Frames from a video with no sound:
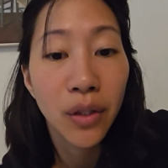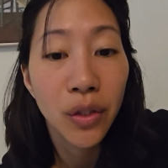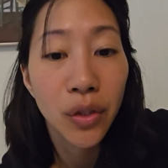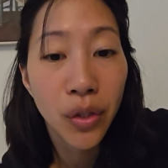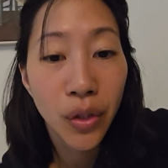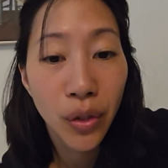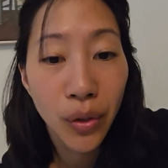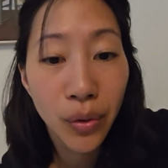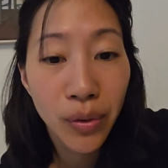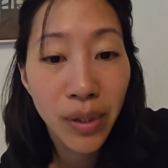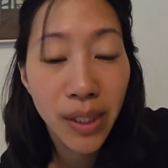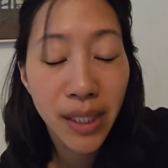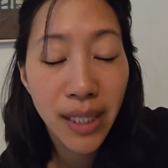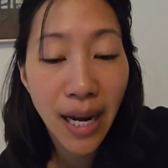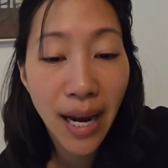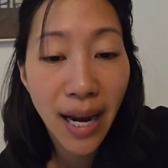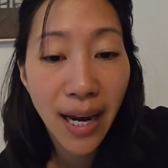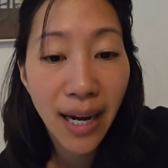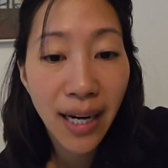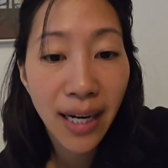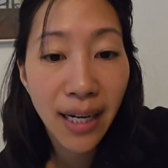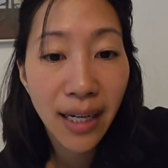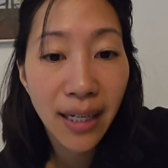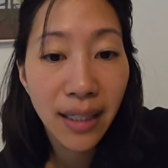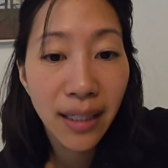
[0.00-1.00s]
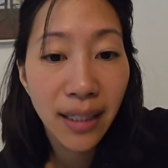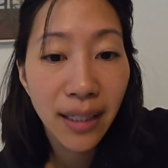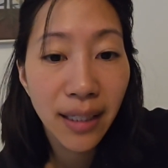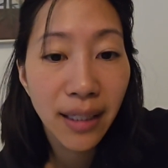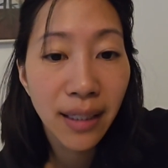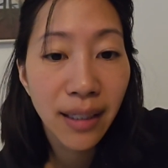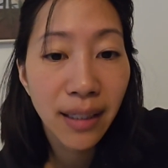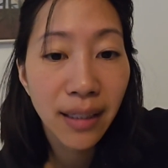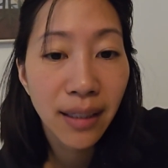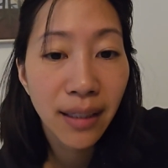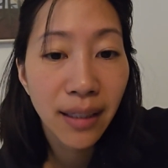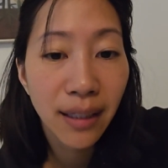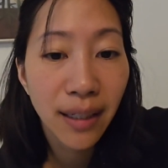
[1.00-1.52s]
Tuesday,
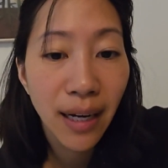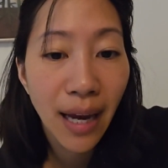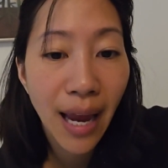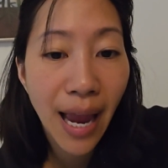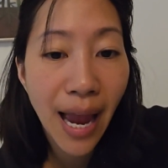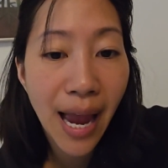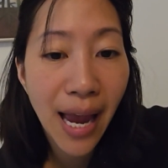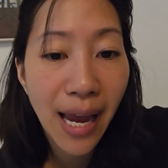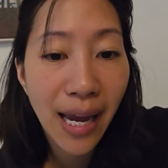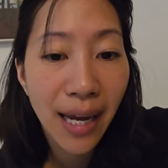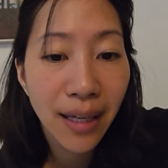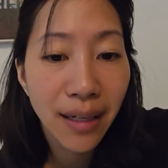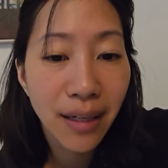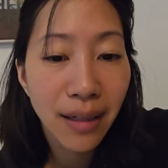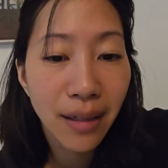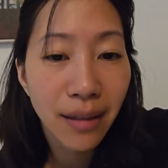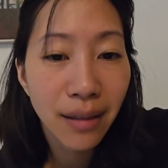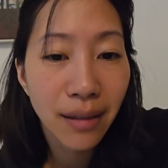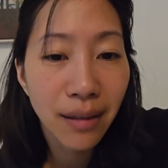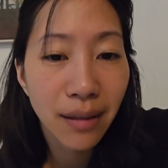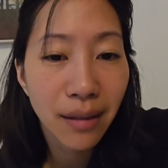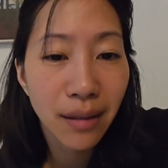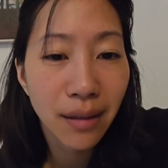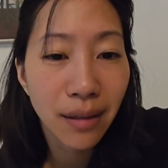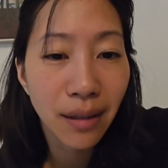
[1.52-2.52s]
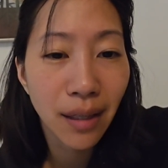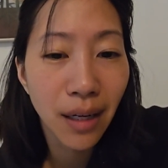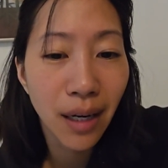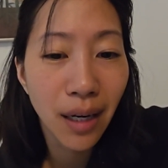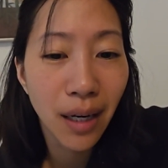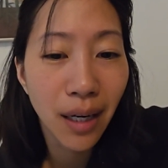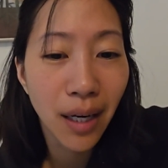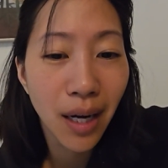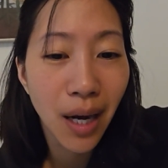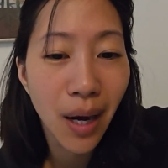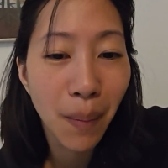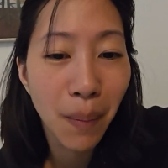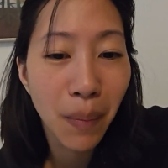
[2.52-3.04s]
had a
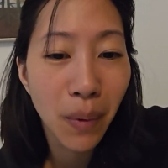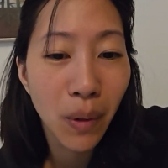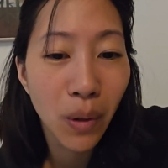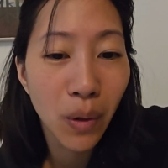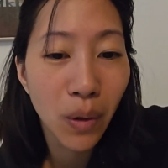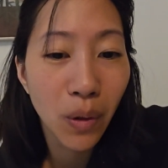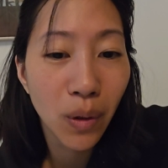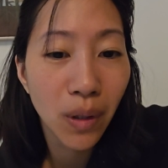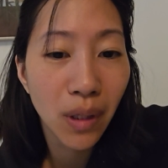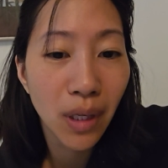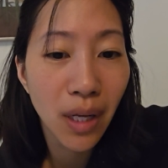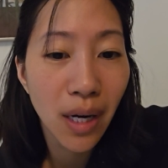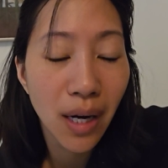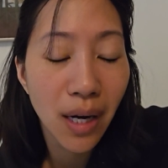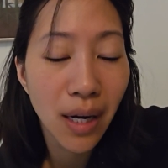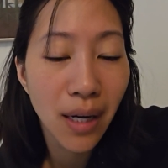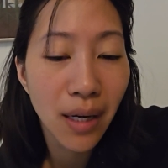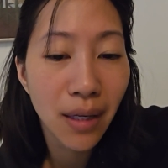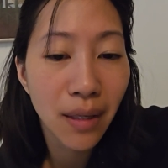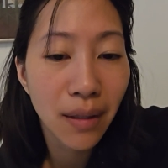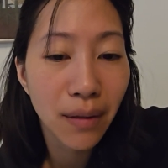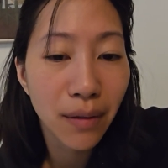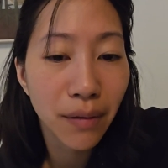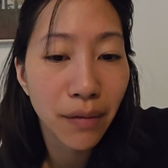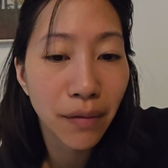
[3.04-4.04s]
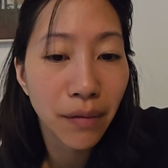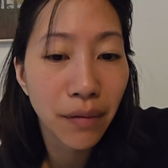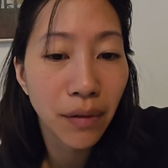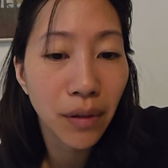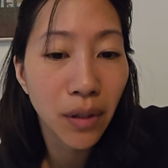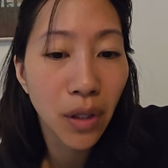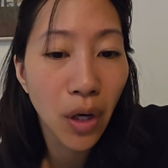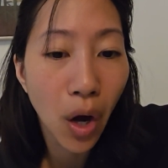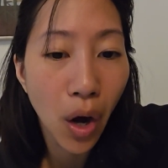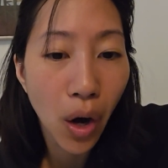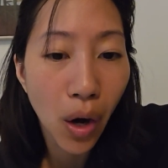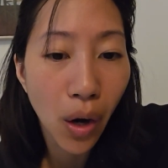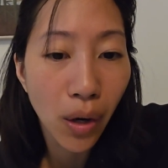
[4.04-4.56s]
couple of
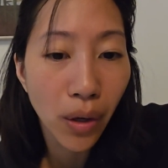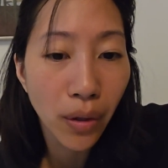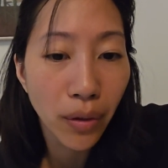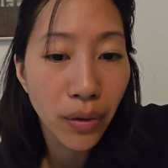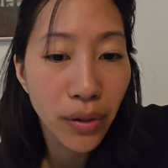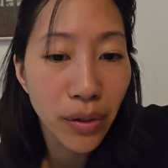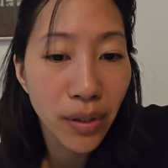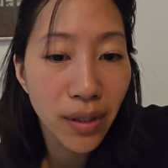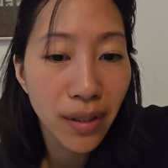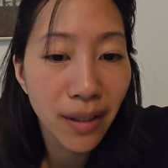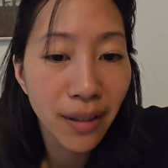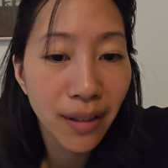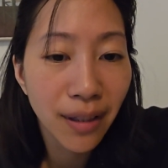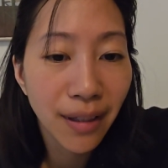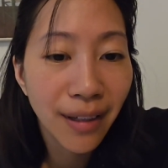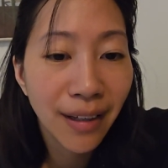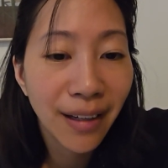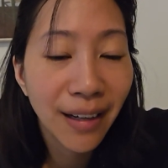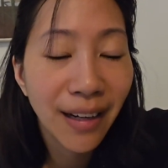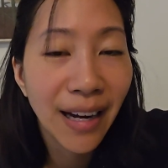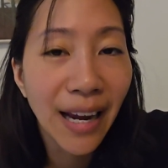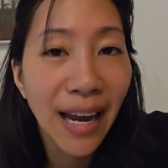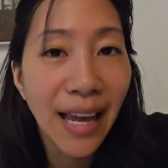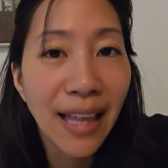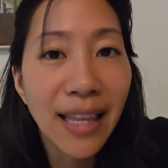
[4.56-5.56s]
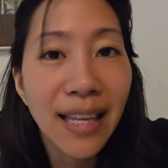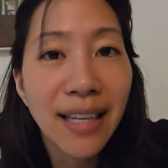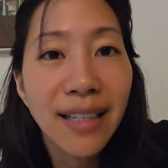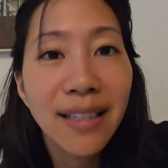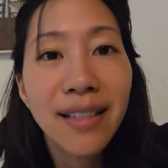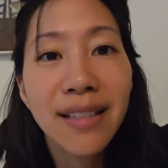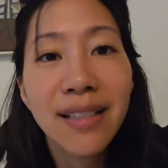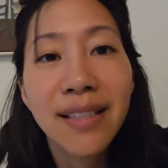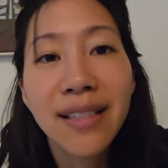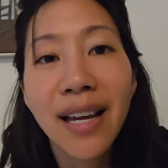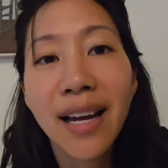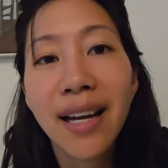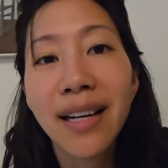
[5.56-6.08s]
calls, and then
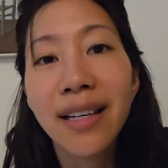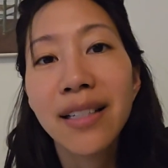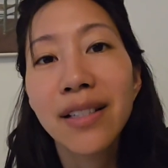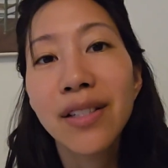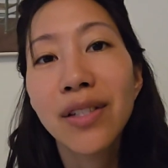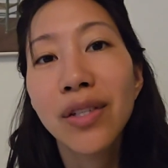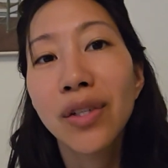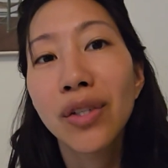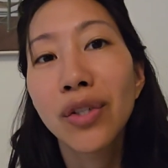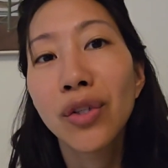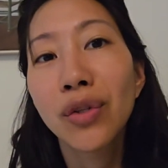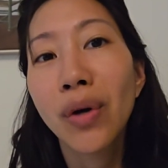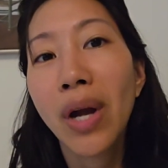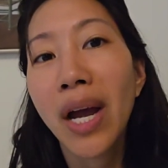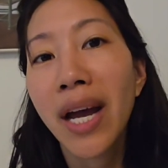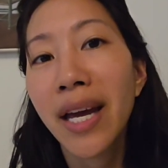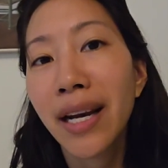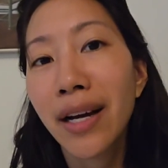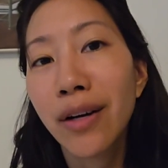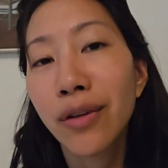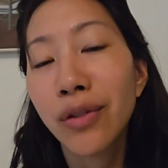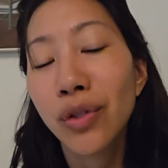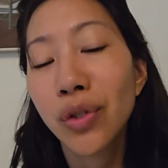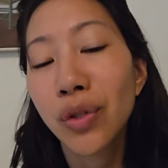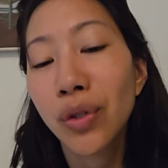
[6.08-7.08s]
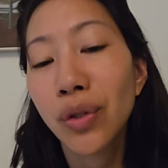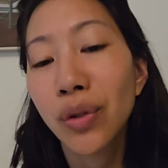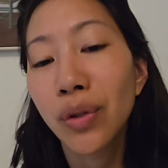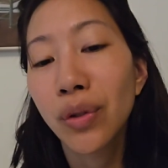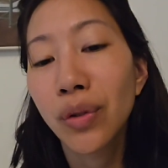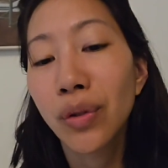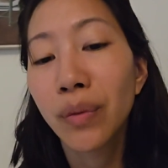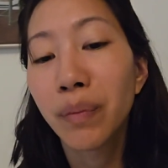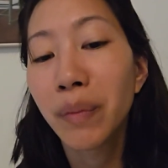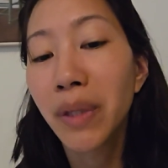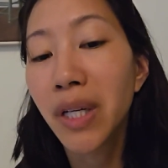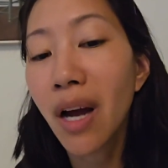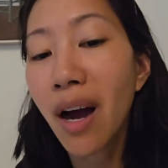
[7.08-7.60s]
decided to head out
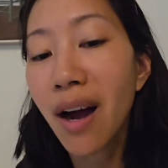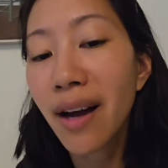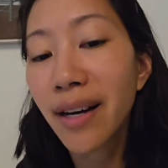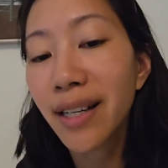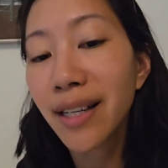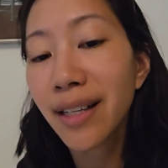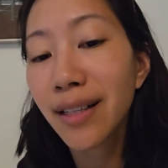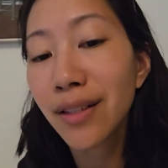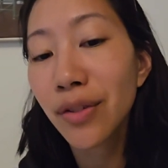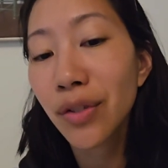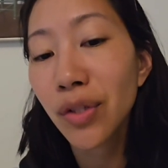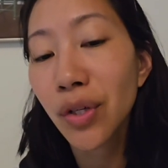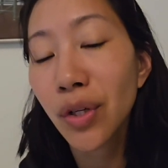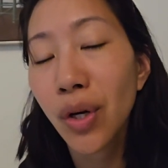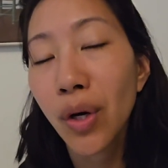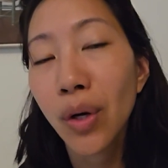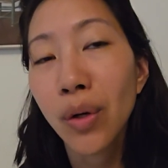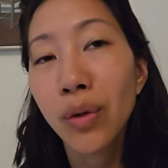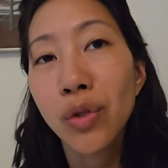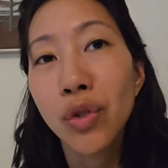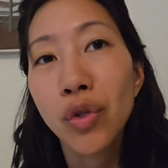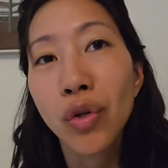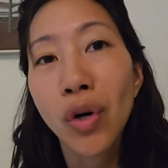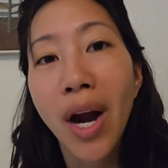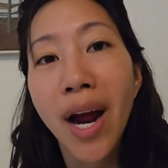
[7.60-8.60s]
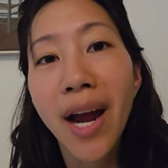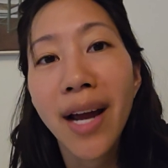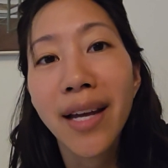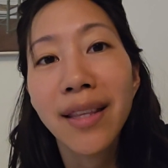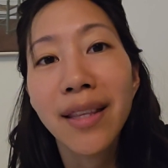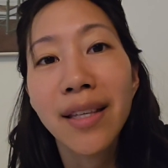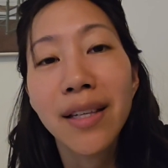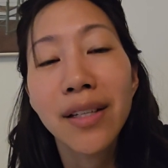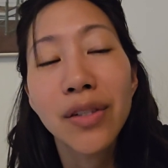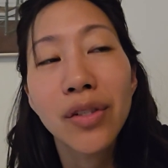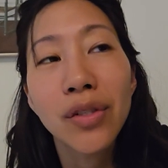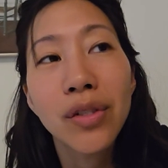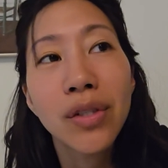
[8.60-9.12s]
to Menotti's to go try
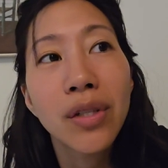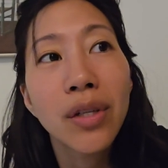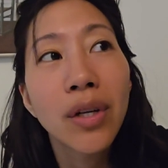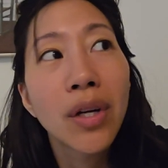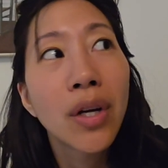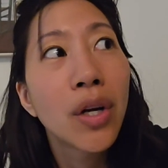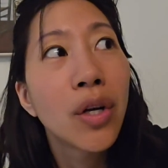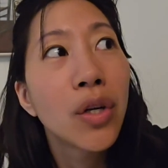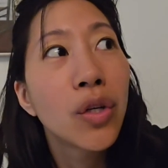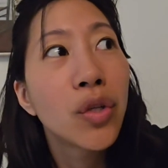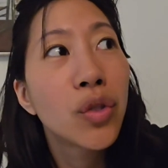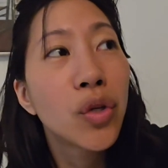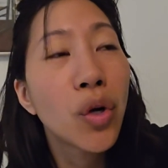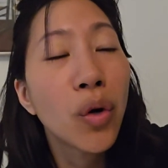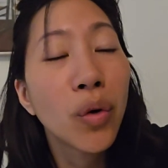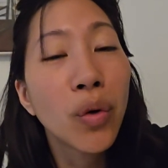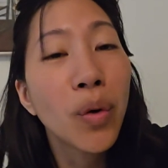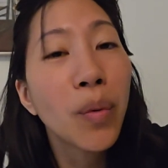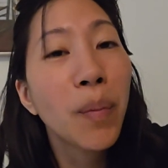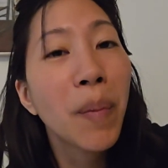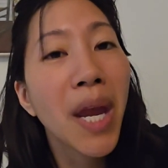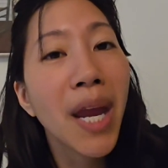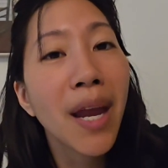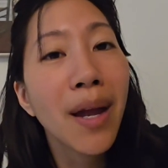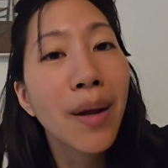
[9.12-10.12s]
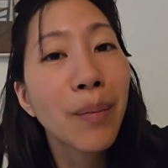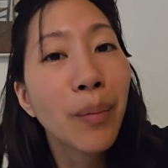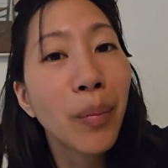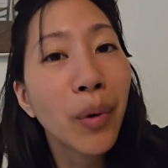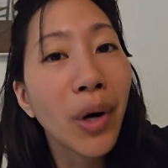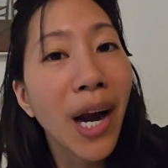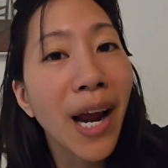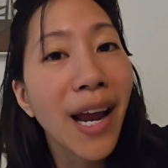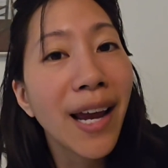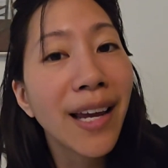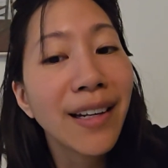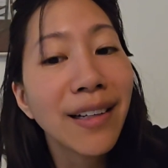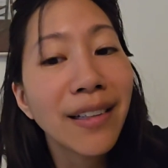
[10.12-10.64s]
this shokupan
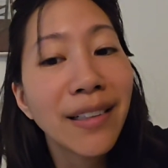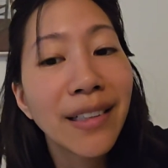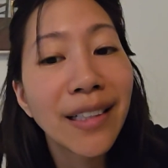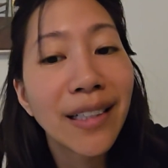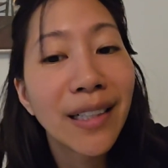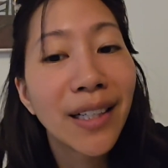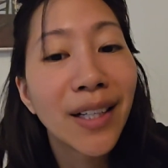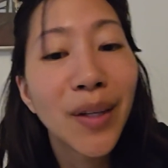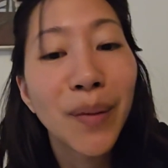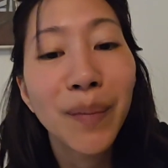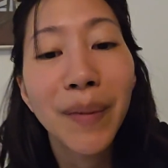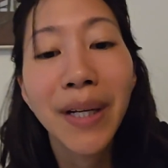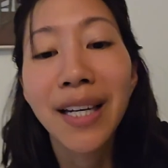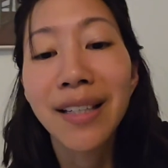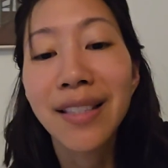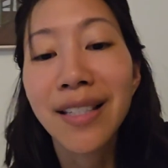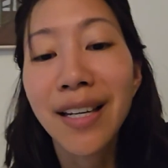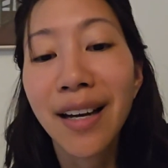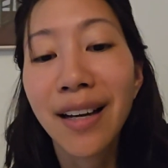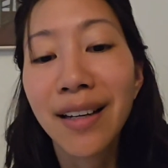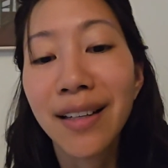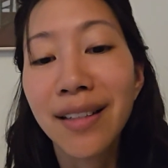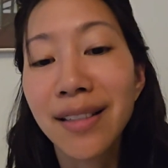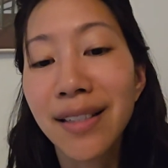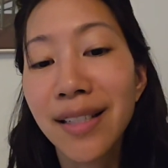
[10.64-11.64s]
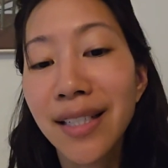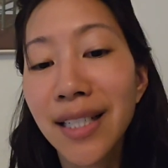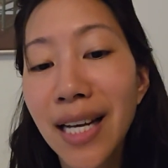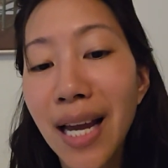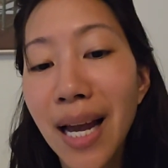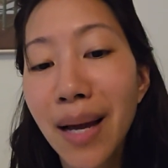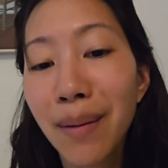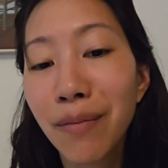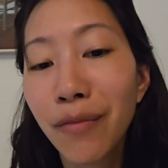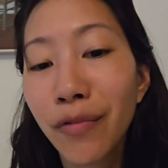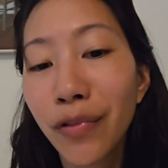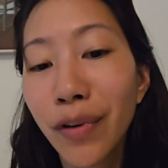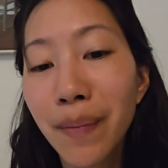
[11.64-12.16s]
bread because I got a
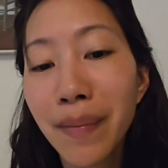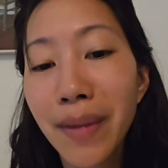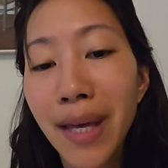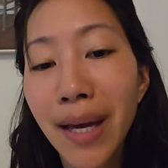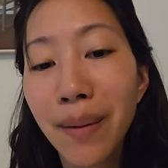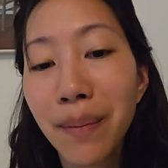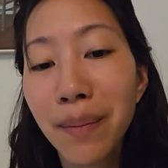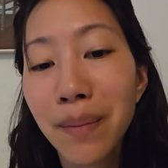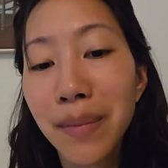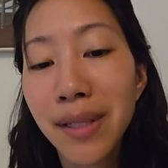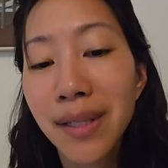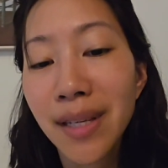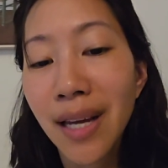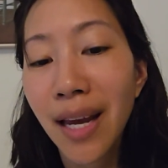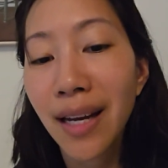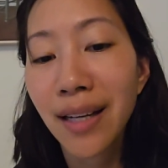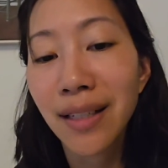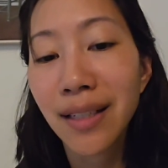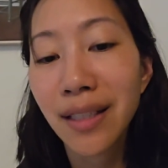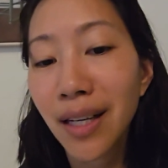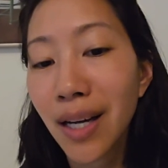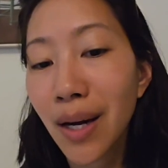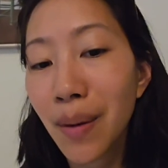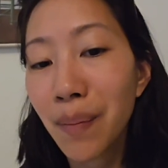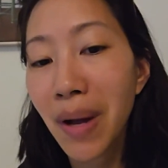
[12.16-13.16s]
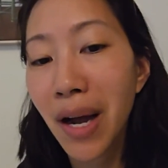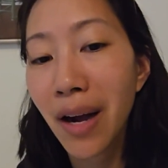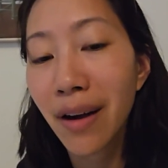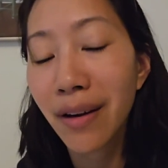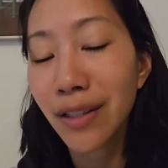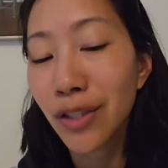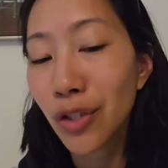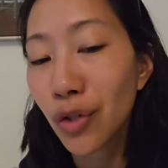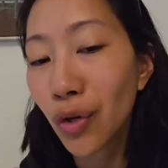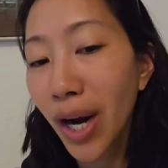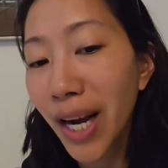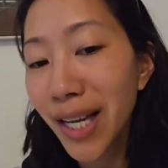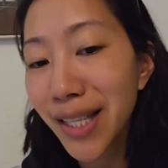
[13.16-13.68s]
DM from them saying to come out
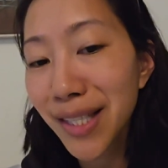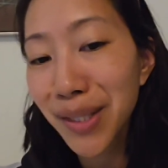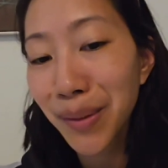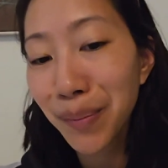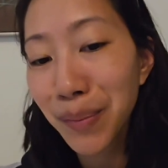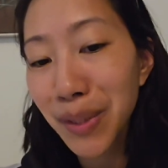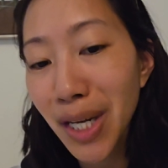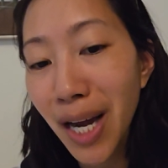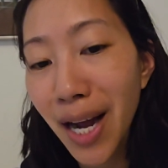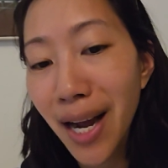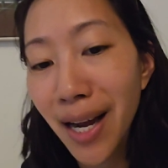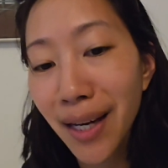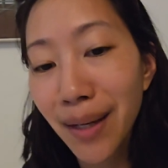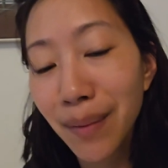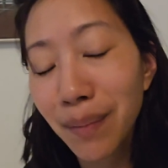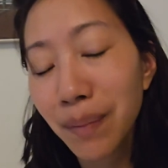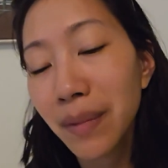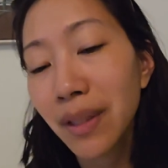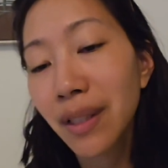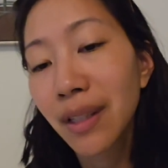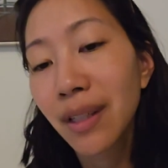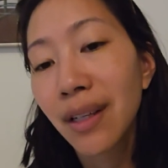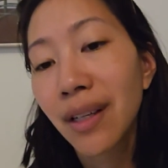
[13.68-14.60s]
and try it sometime.